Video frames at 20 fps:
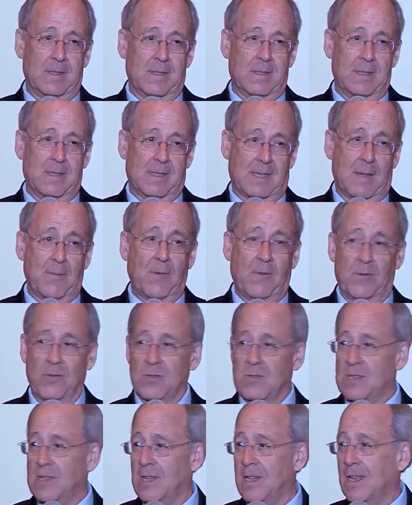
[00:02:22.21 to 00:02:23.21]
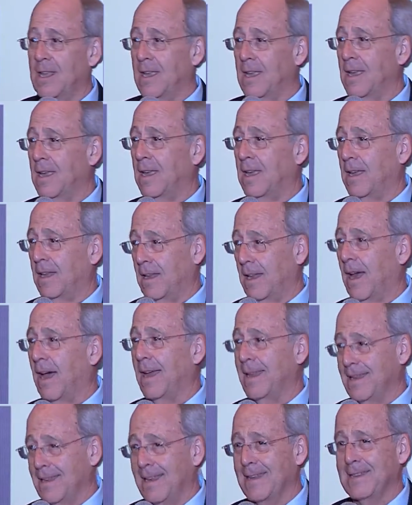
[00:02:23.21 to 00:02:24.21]
Some of you sitting here can
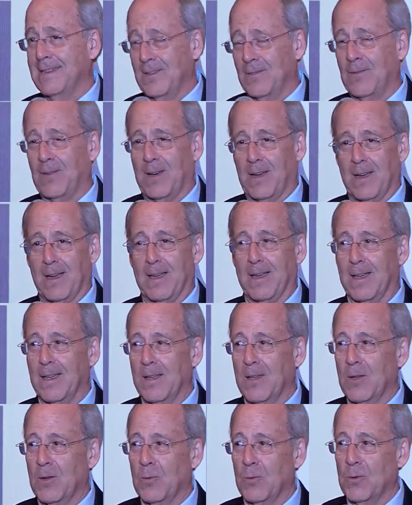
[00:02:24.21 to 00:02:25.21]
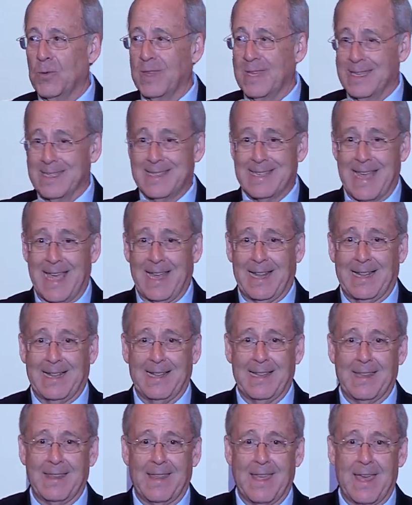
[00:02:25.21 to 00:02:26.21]
identify with
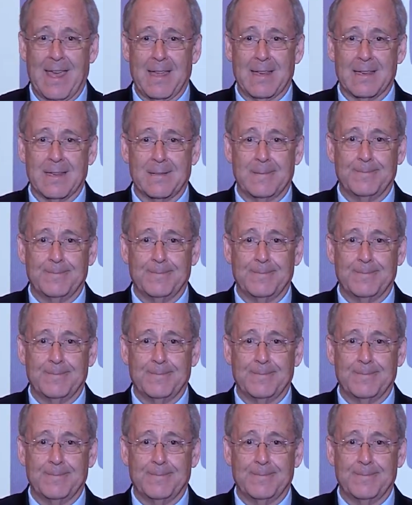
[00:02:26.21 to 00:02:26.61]
exactly that.